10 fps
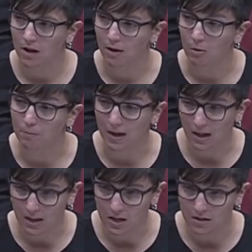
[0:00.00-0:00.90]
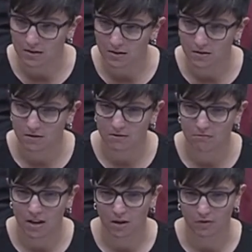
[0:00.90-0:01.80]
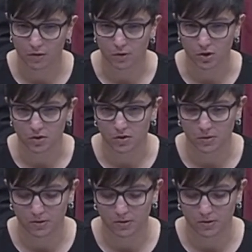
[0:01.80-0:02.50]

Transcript: our bodies, and our futures.